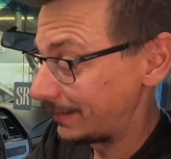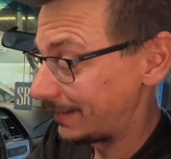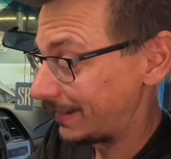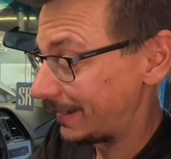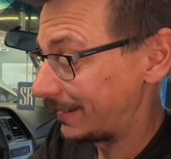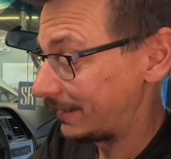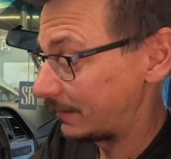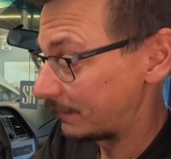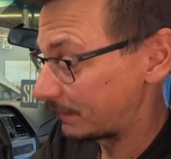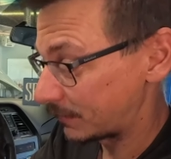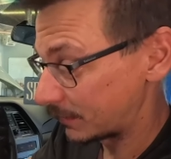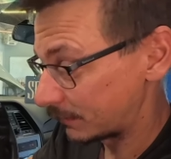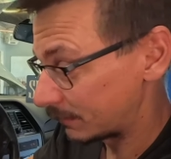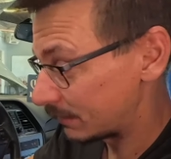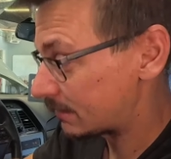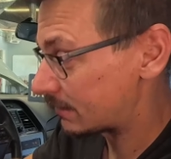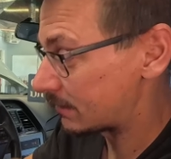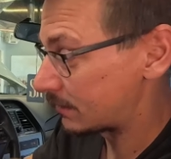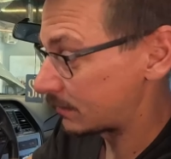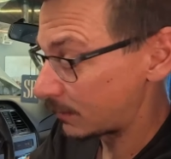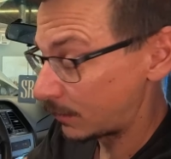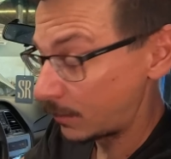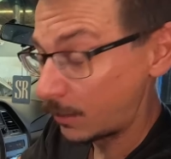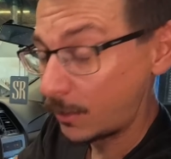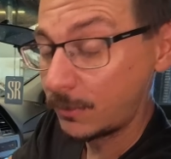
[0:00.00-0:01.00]
And if there
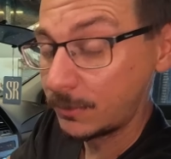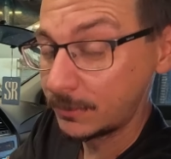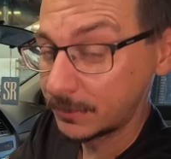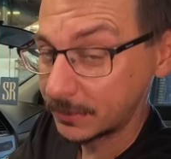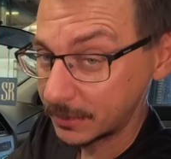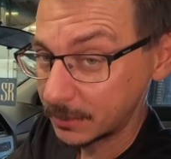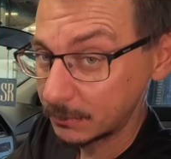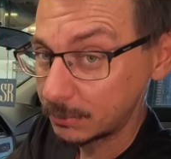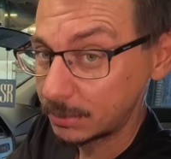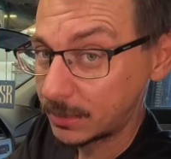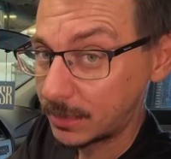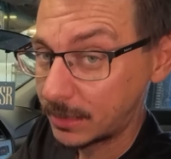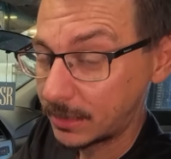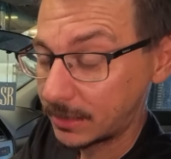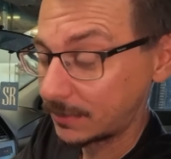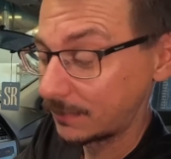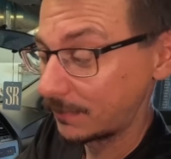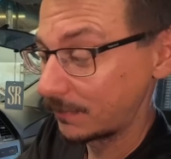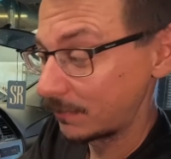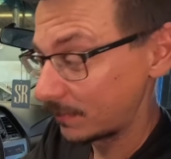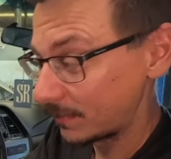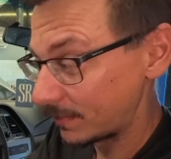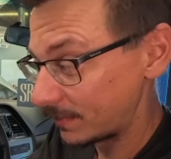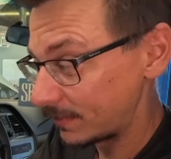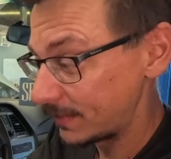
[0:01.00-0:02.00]
isn't a hole in the block,
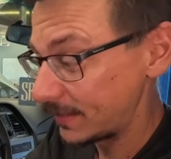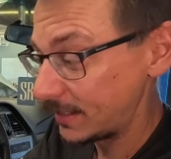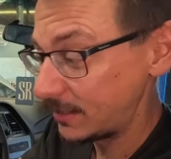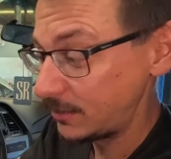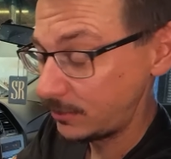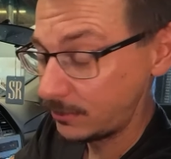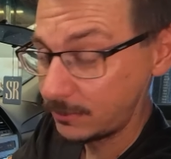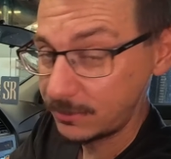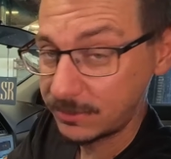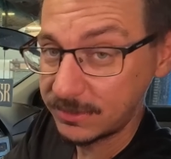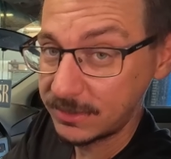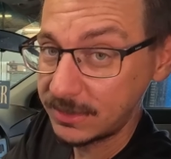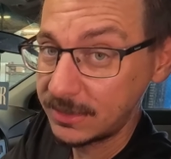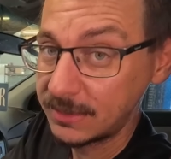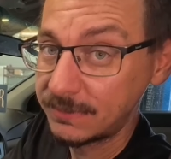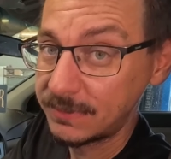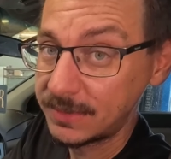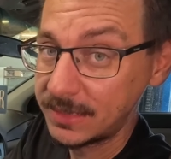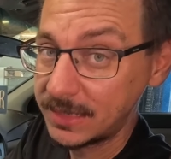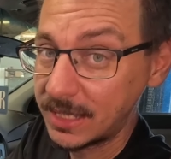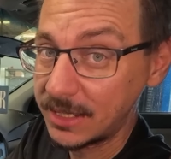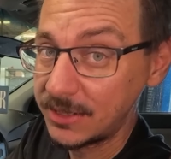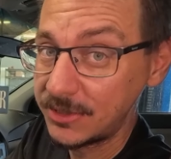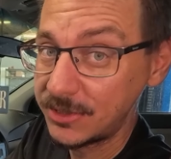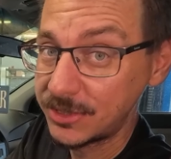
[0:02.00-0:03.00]
then you see if
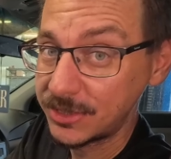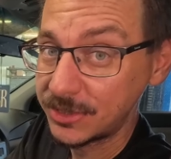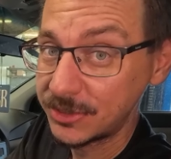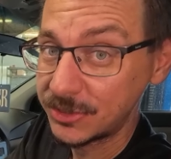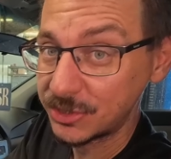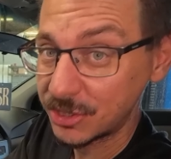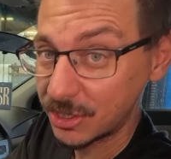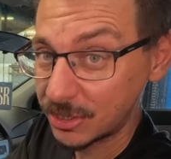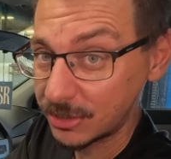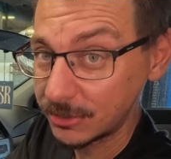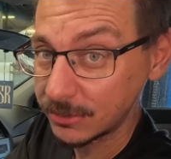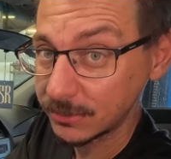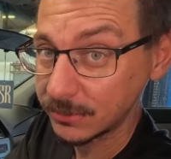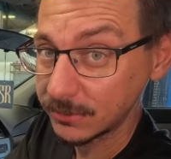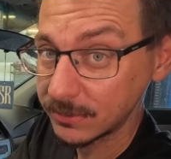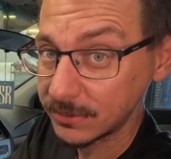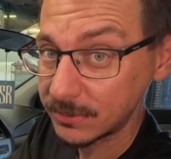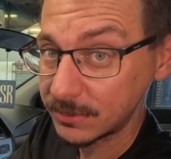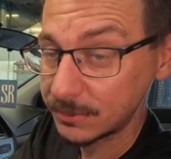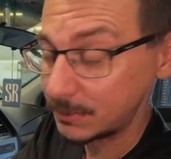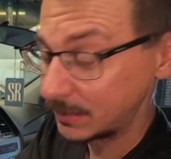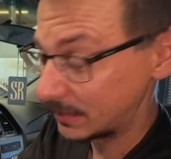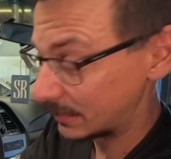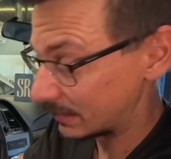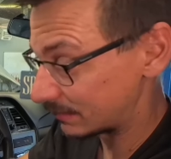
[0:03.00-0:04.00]
the engine
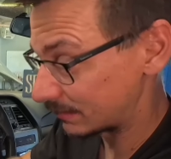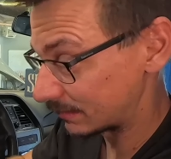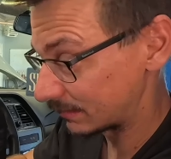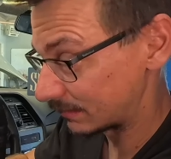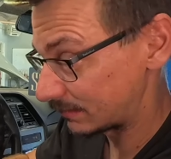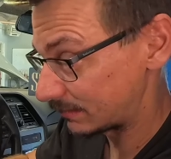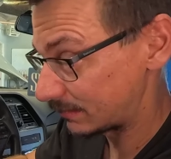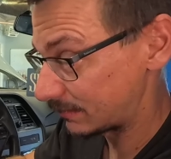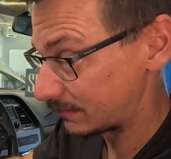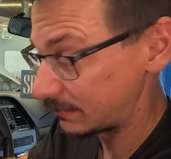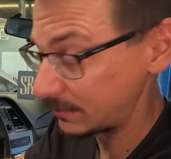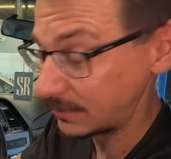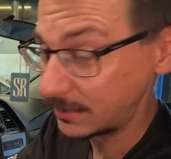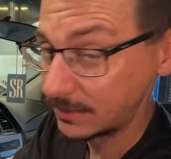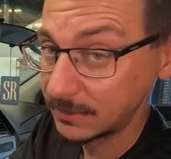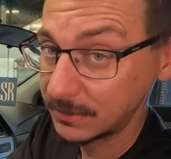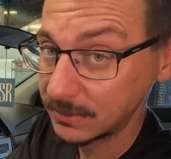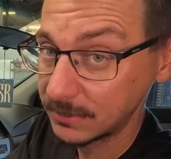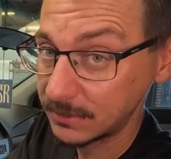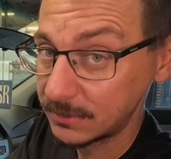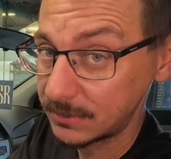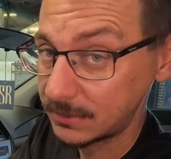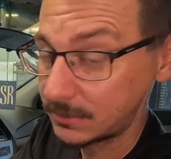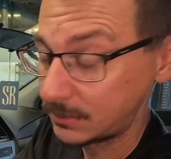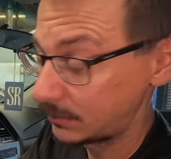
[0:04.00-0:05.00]
turns, because it
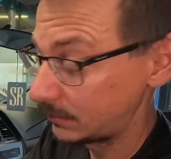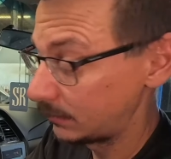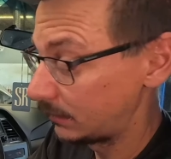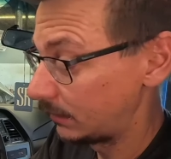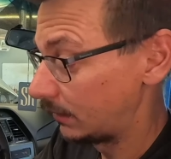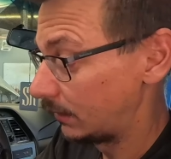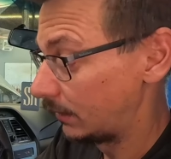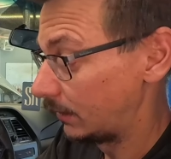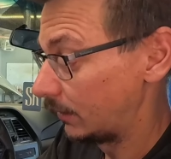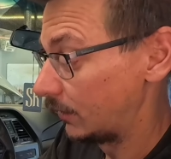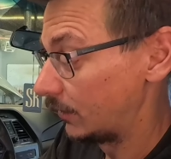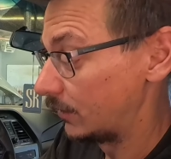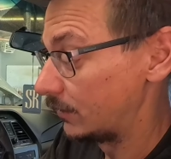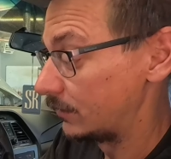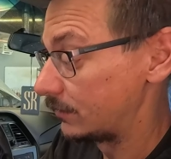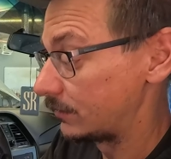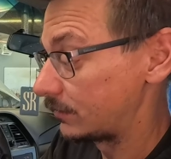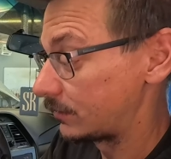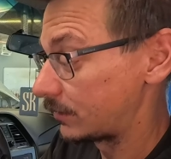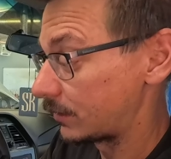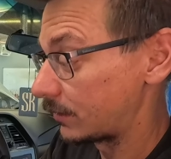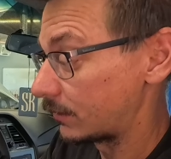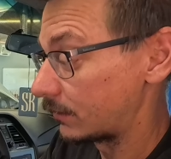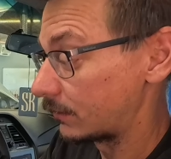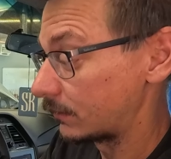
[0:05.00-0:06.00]
sees.
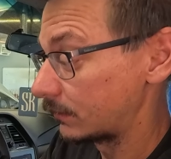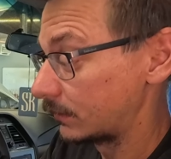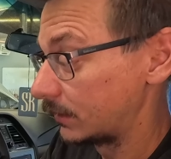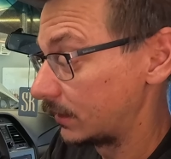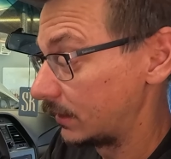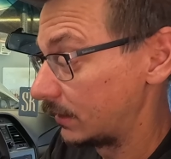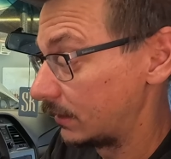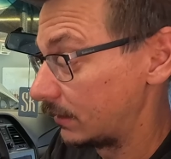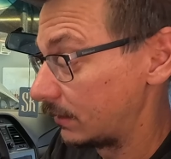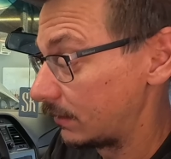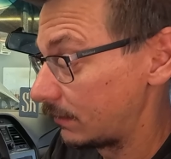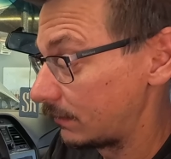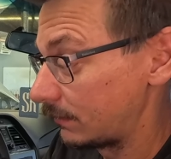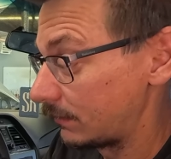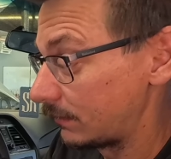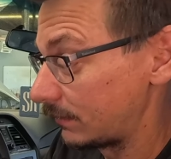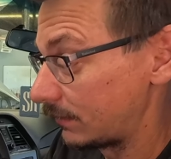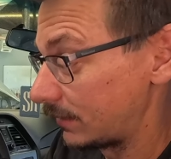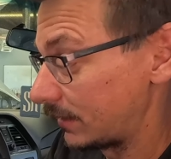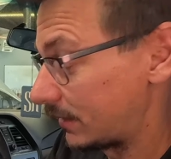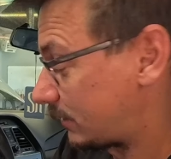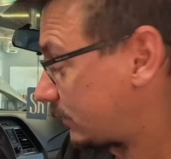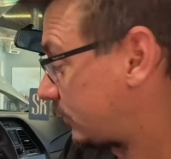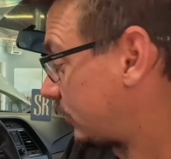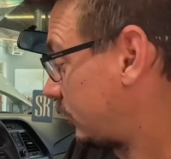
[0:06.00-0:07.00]
So
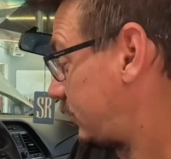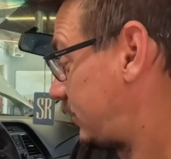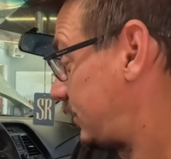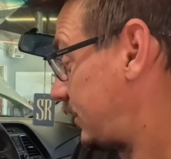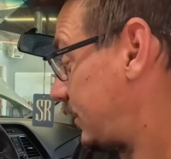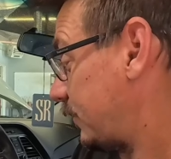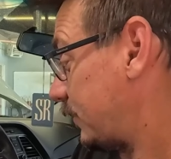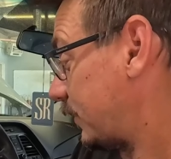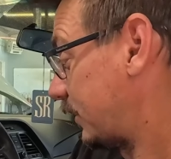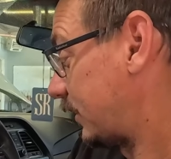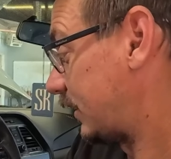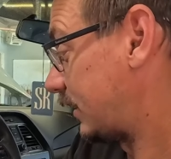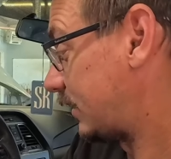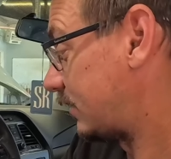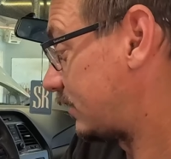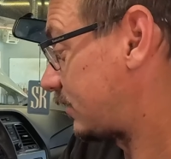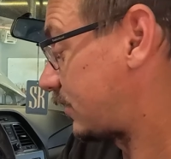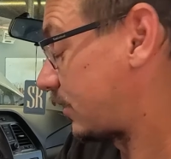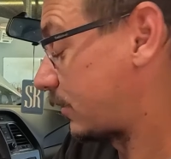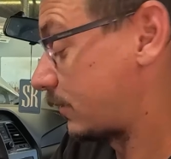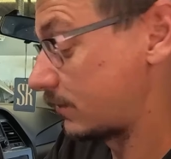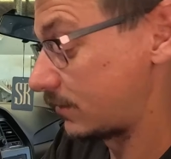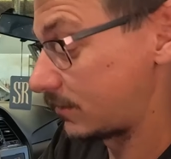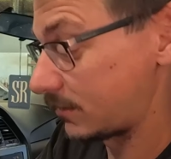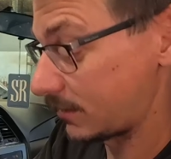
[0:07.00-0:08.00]
let's go see what these
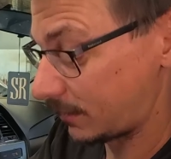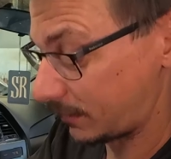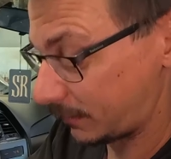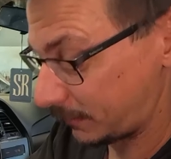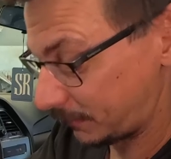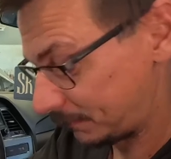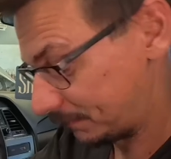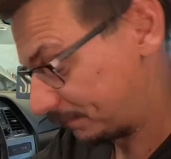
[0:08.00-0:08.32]
codes are.